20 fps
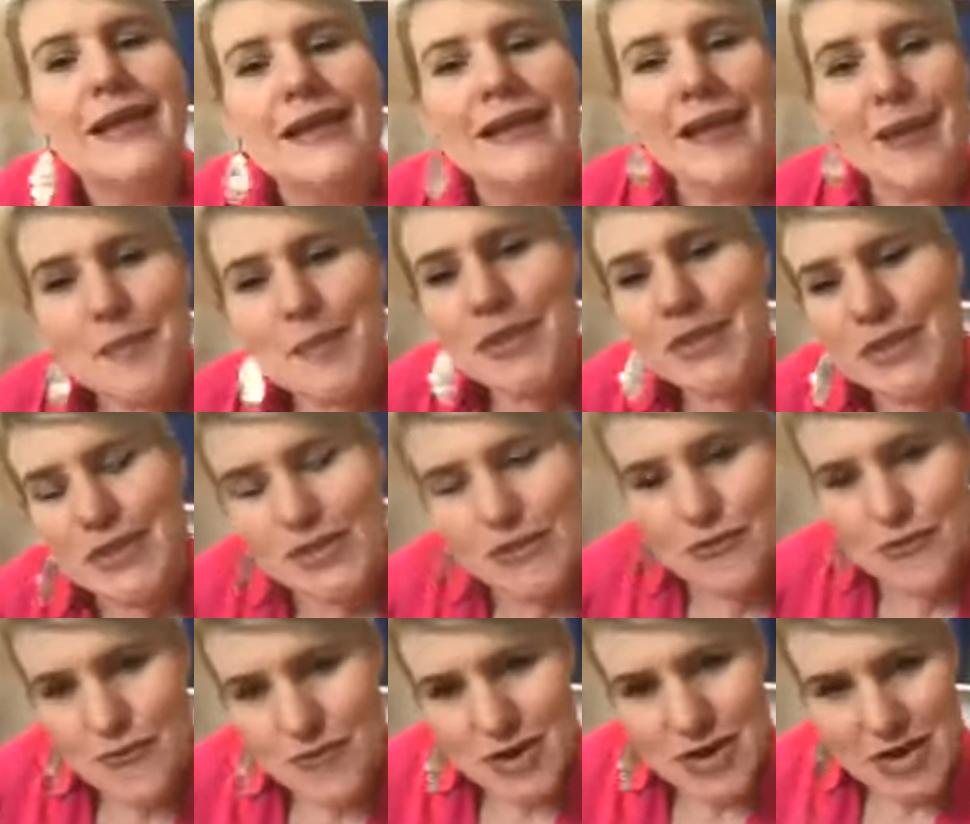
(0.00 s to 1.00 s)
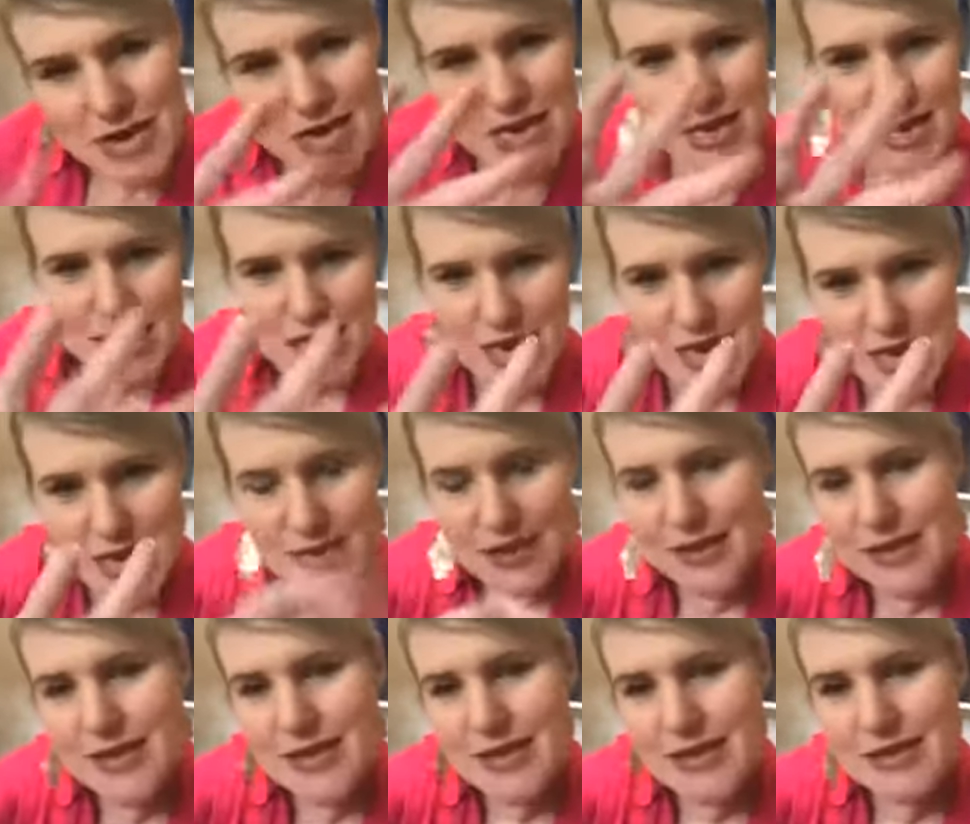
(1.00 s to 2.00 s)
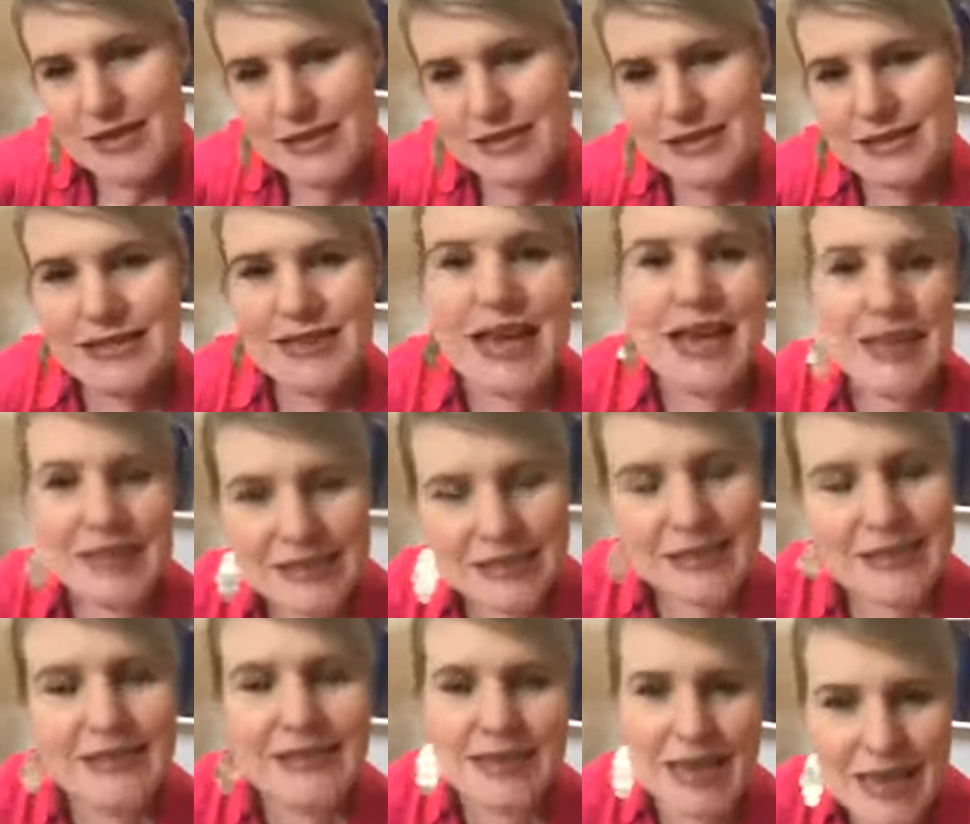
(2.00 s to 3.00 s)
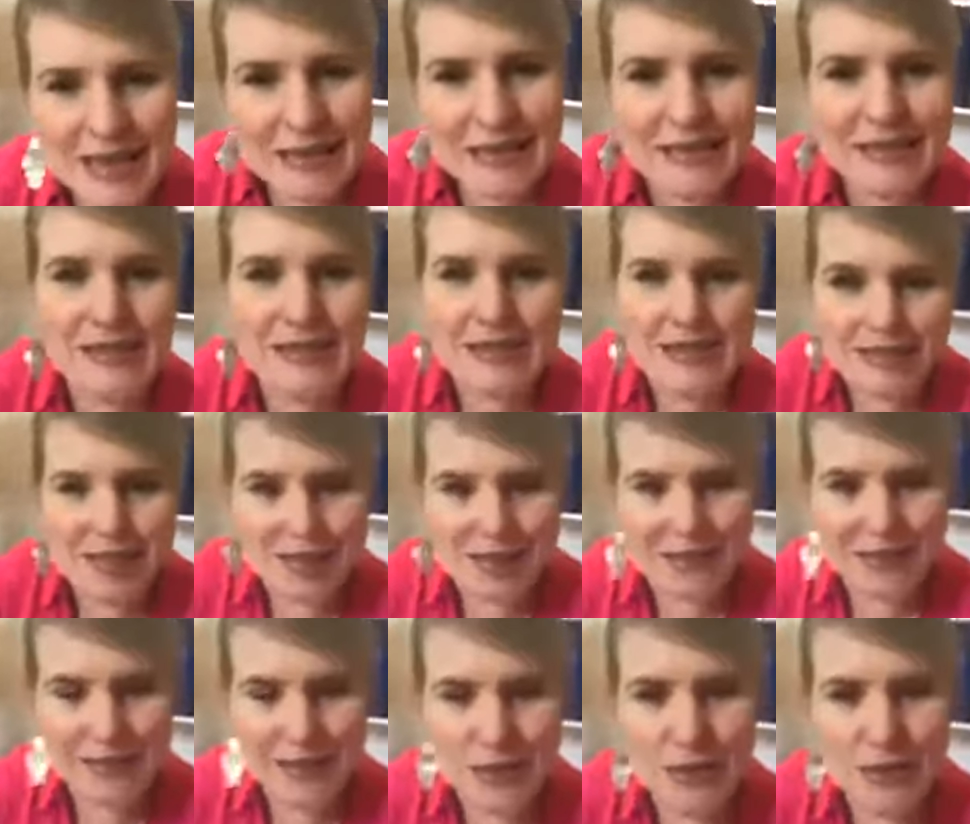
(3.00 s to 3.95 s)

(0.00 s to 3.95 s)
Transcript: Number 3 is test.